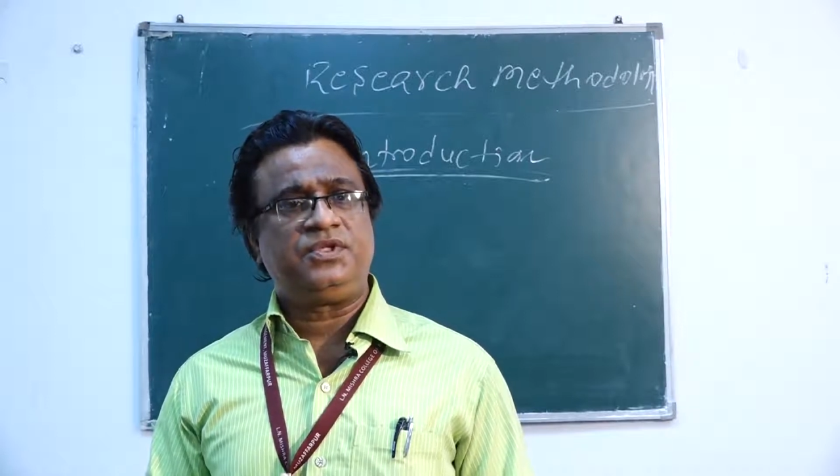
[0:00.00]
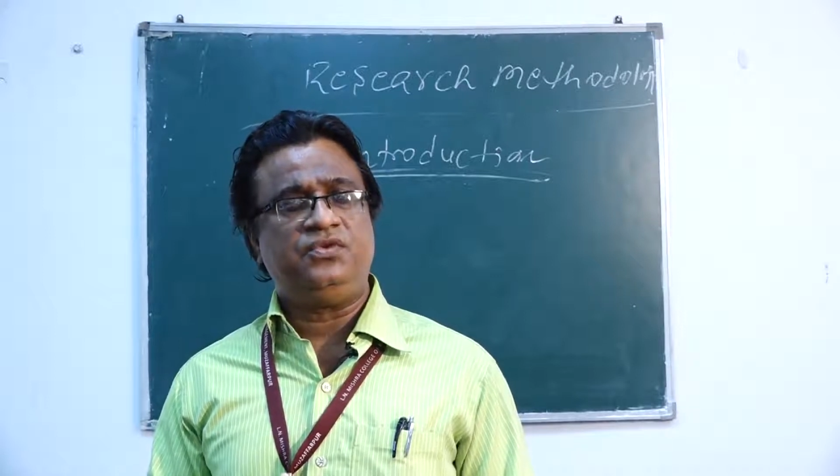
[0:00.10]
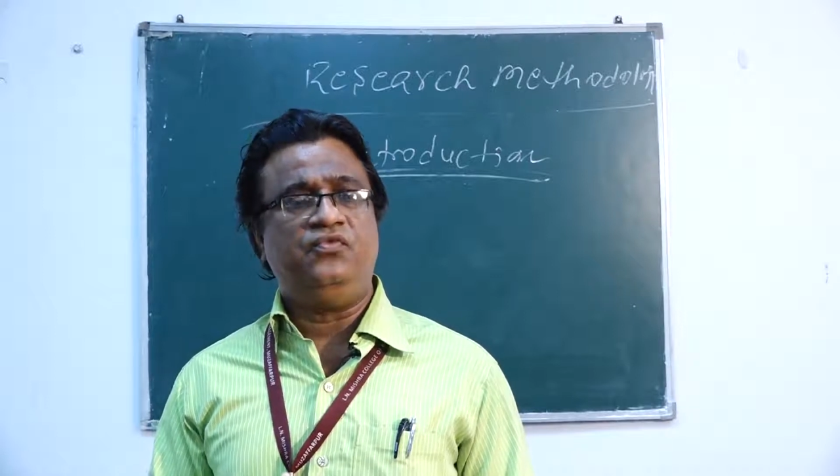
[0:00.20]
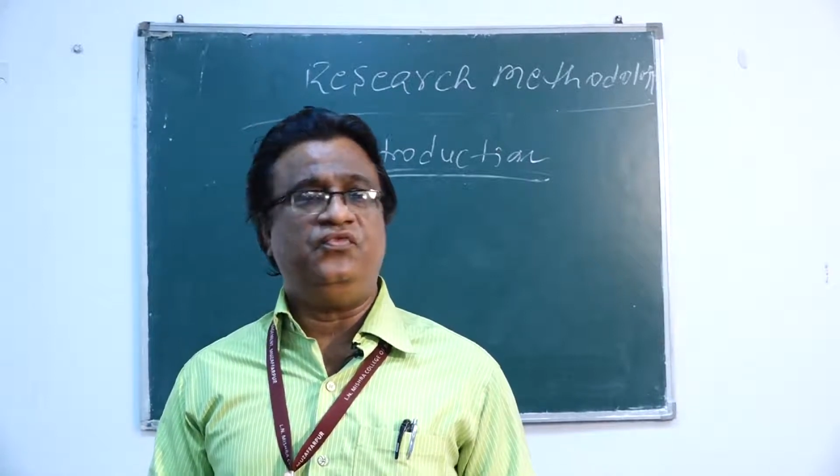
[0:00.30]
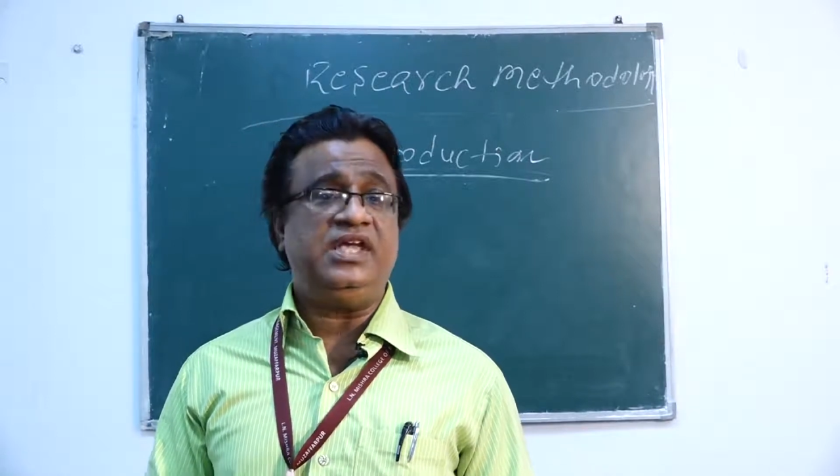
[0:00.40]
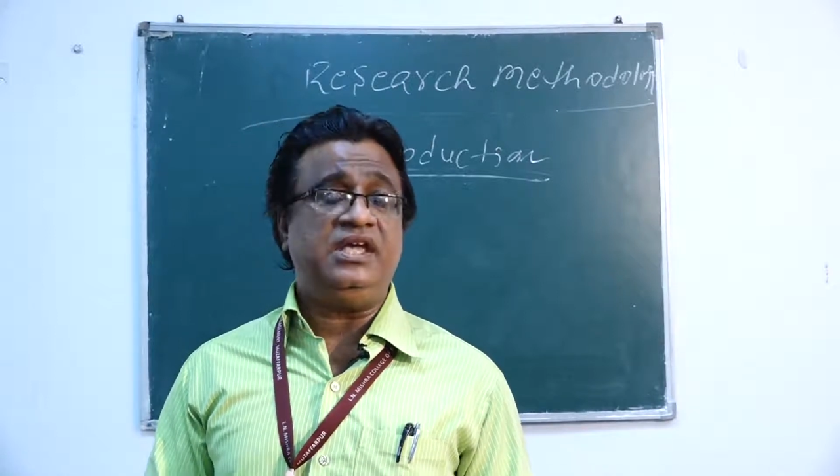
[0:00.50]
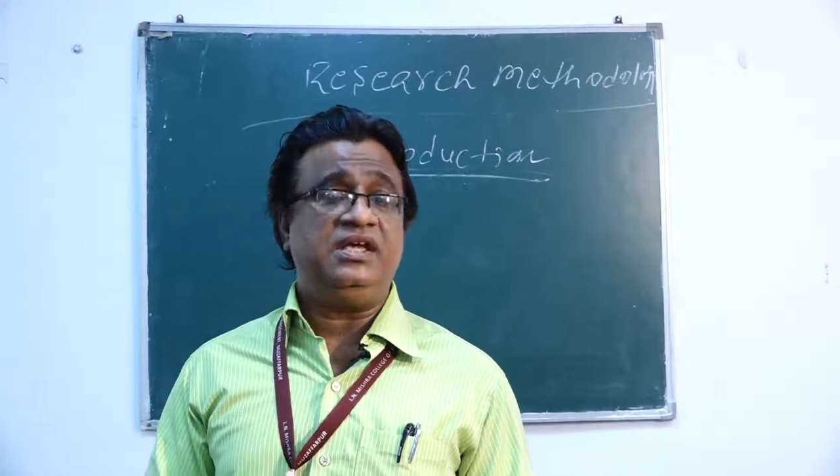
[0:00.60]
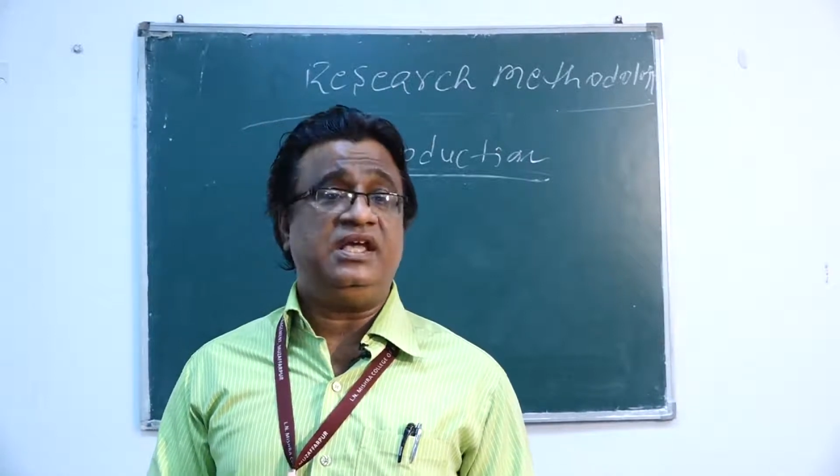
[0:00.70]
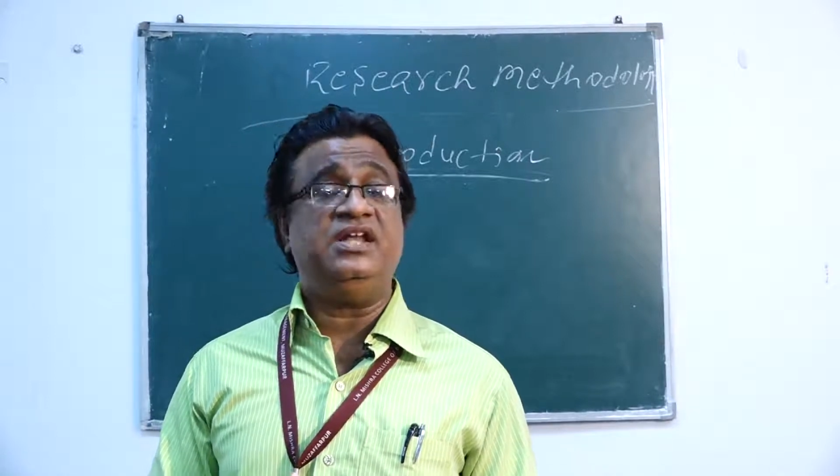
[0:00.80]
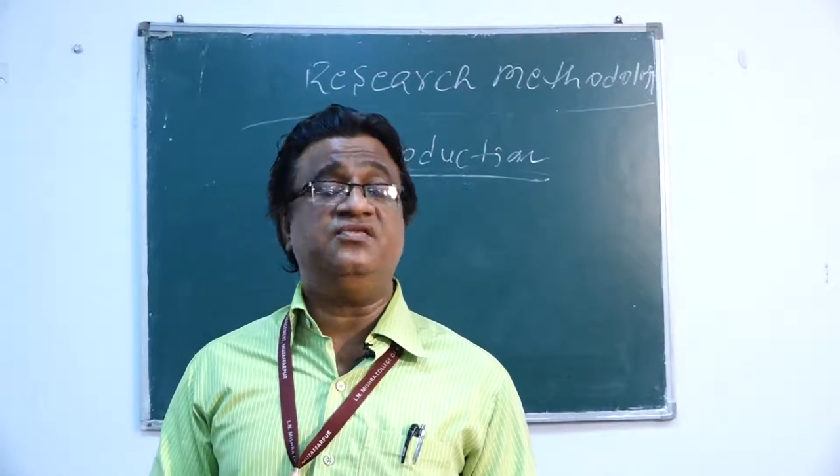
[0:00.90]
we
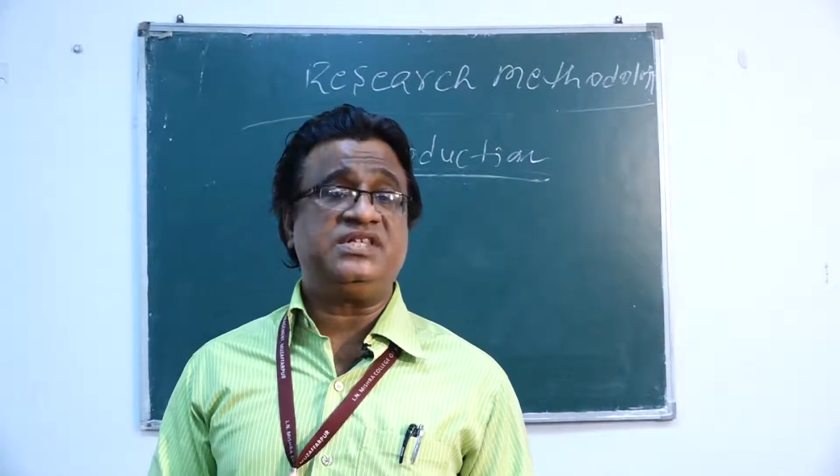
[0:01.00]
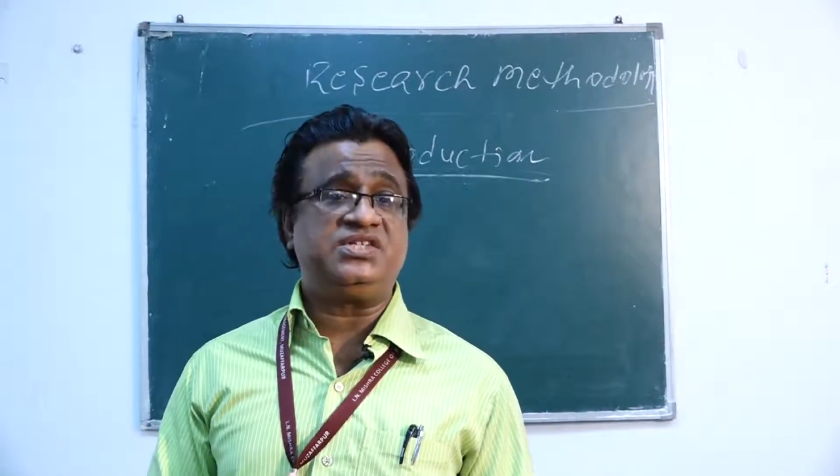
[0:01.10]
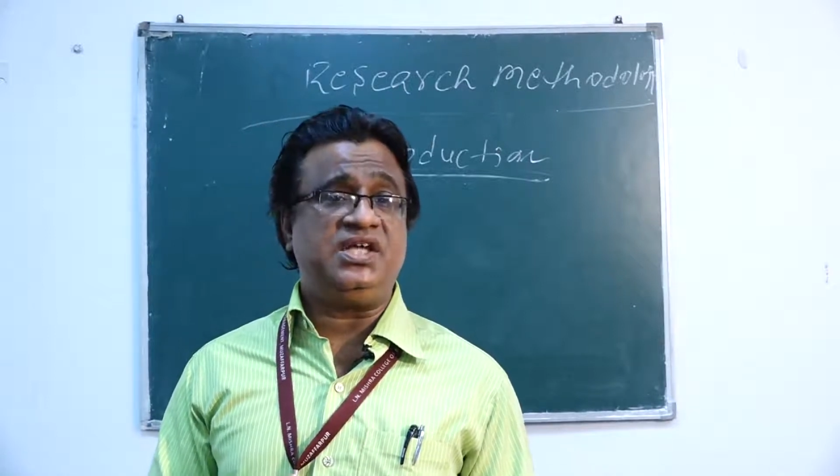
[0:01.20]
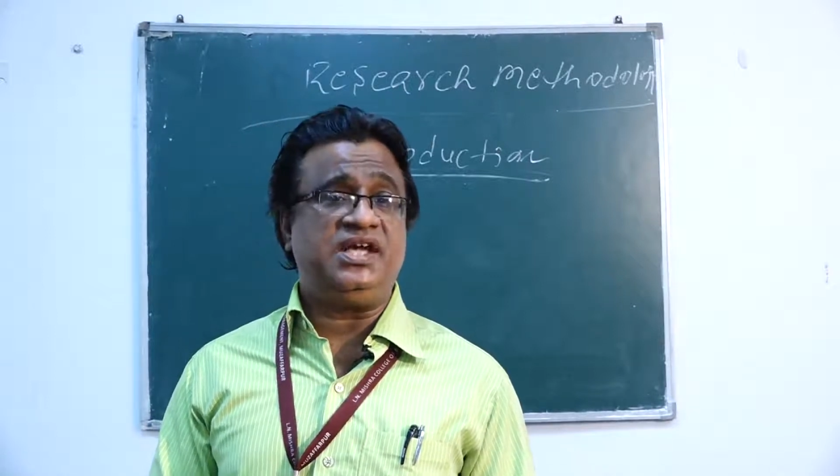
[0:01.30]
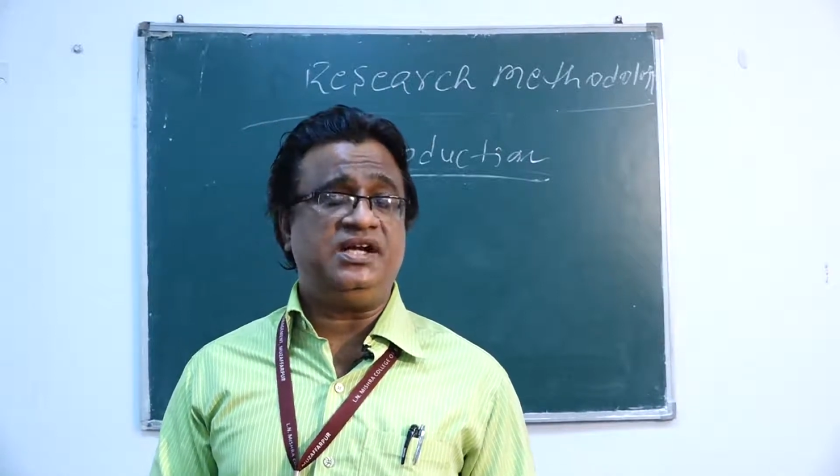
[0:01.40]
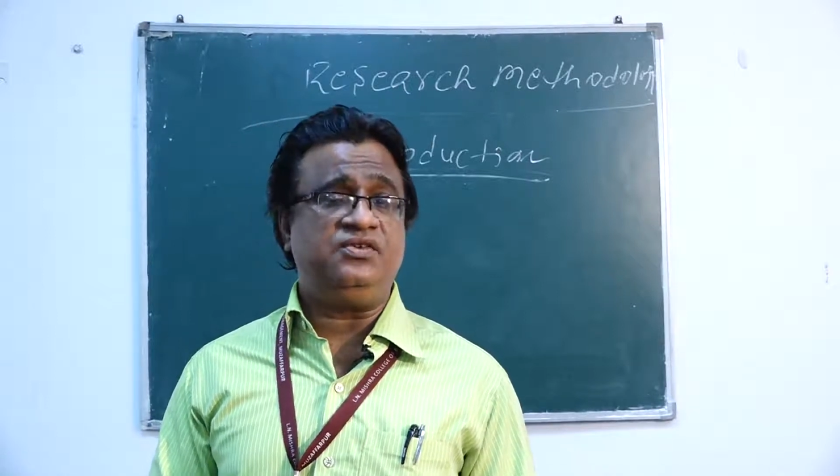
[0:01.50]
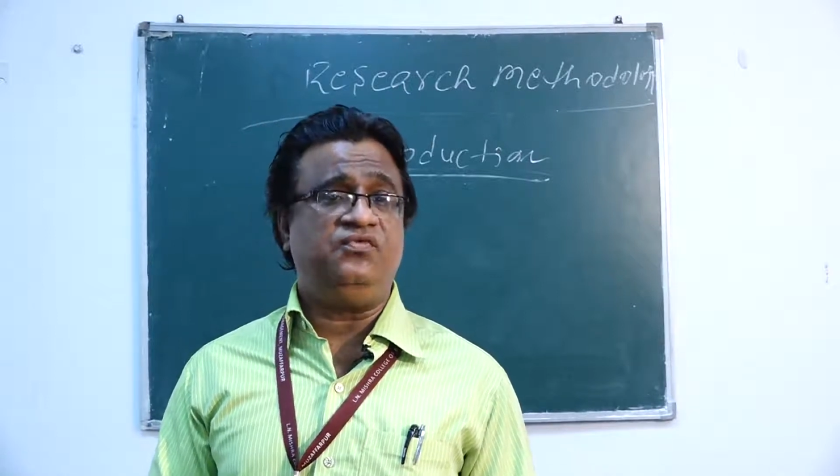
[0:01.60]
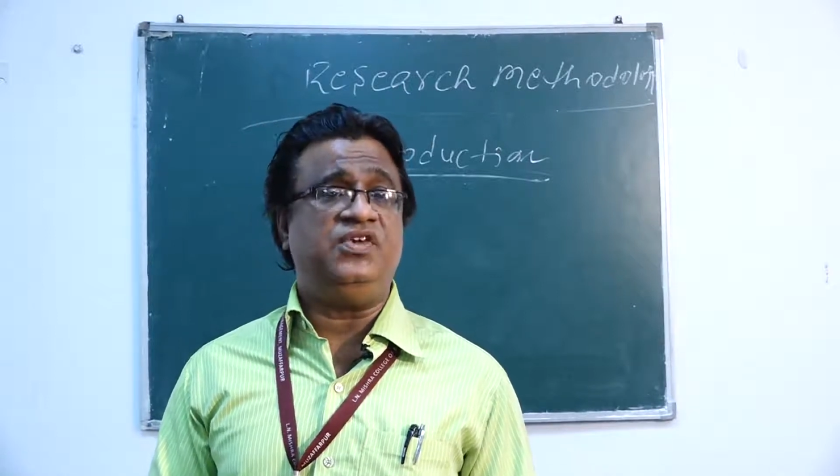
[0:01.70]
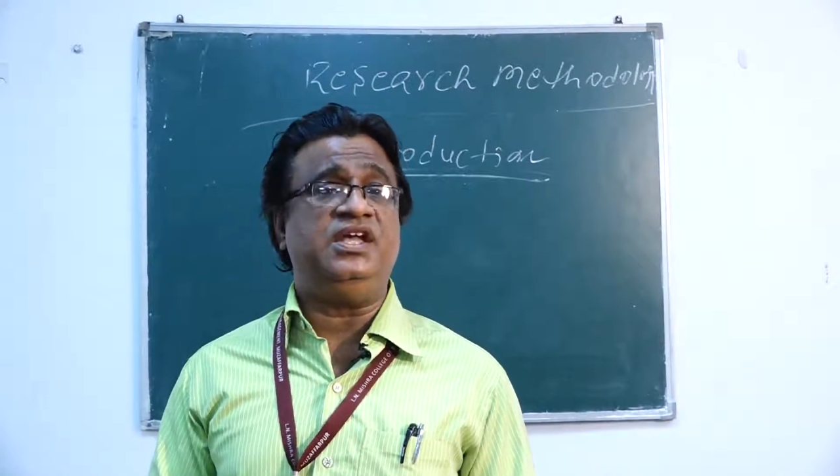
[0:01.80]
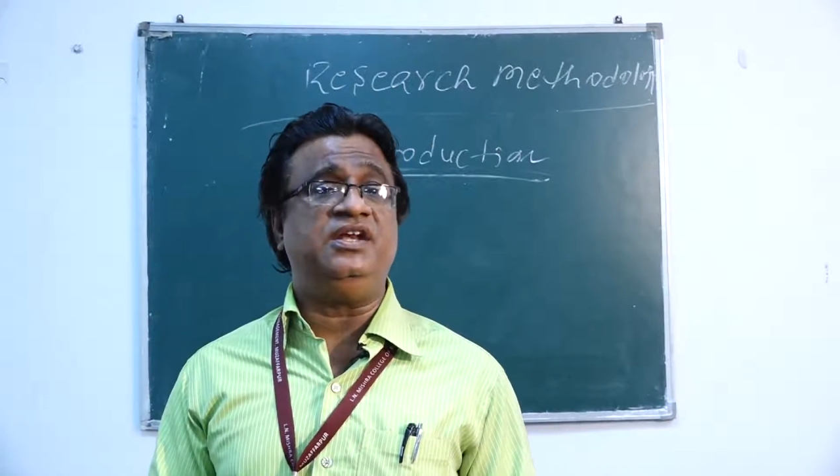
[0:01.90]
investigate,
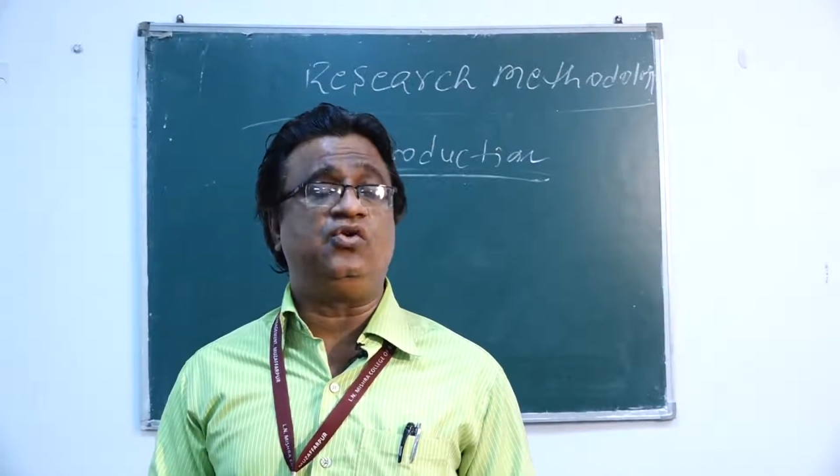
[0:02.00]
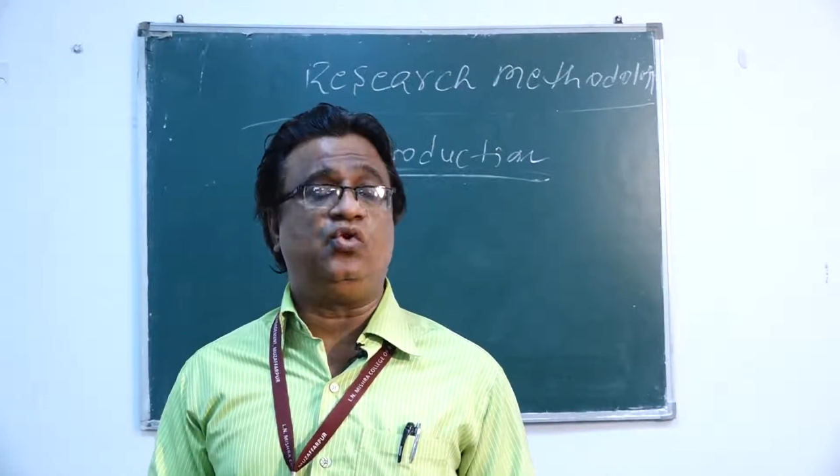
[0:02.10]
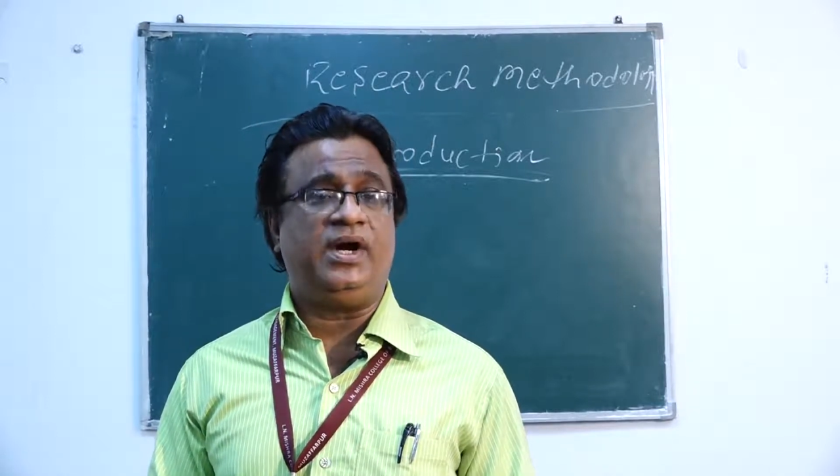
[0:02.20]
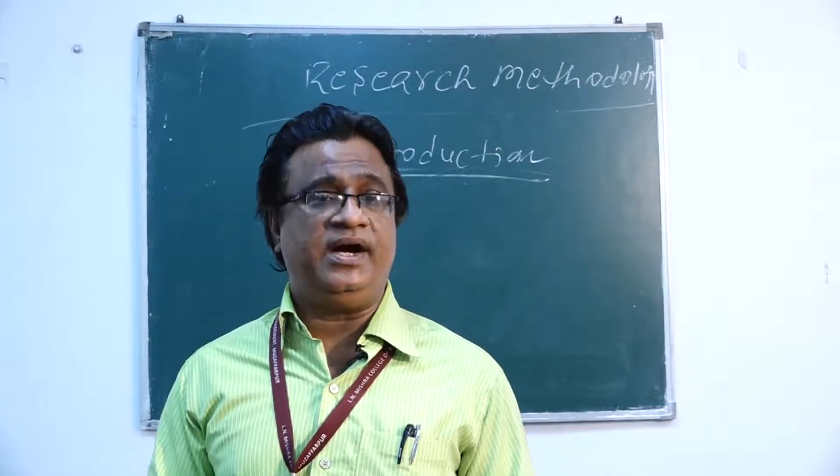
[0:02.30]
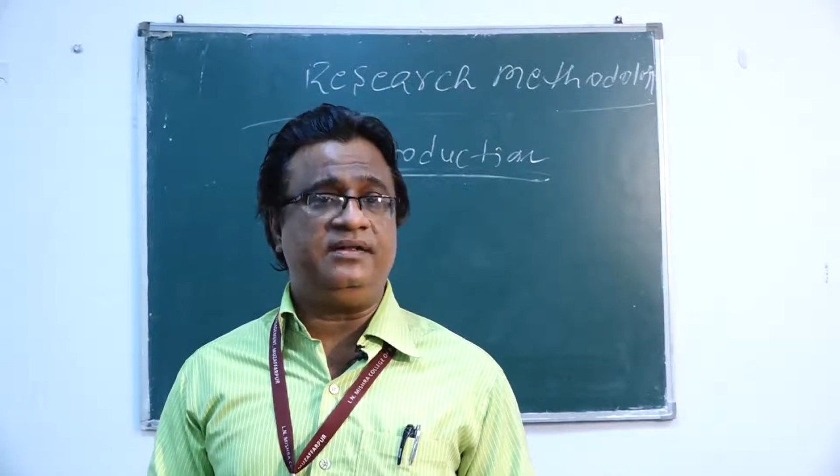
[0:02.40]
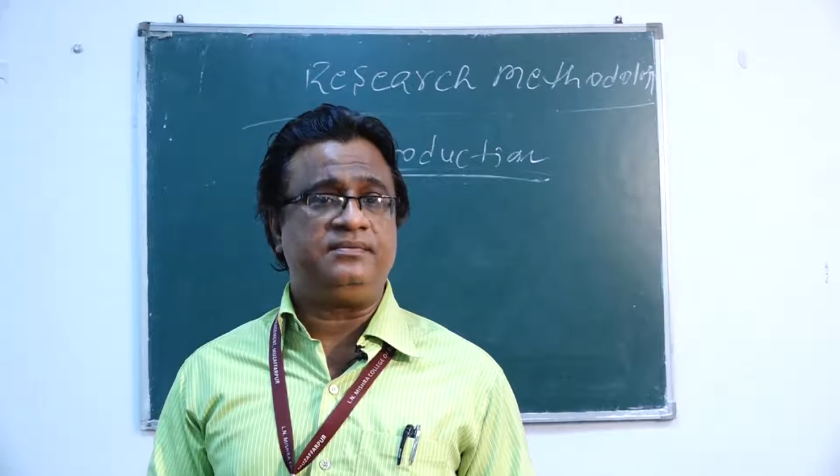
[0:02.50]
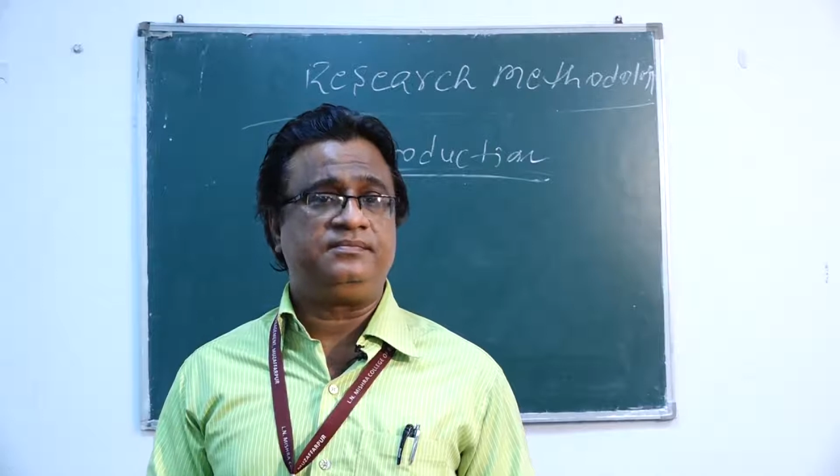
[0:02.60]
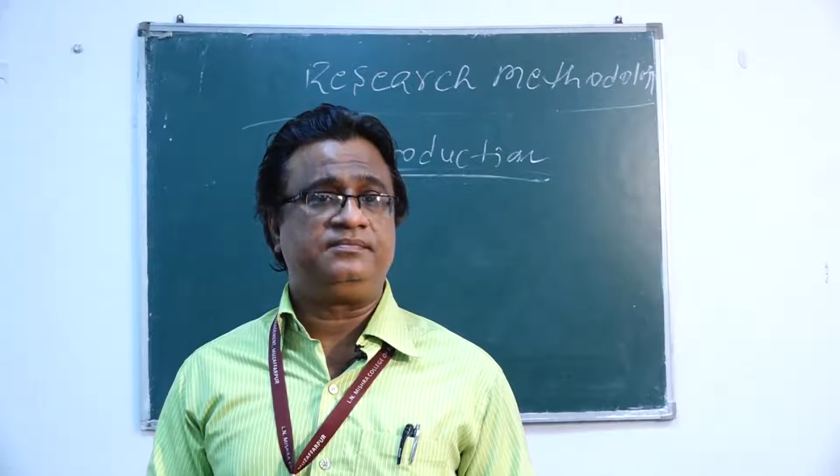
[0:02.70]
we inquired